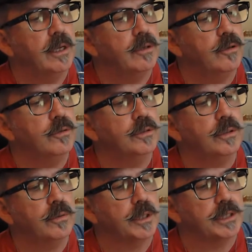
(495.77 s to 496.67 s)
use
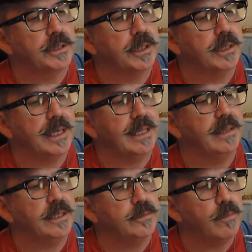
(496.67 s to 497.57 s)
the question, in
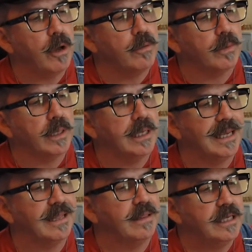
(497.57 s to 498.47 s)
this moment,
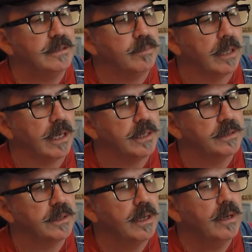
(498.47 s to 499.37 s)
in this place,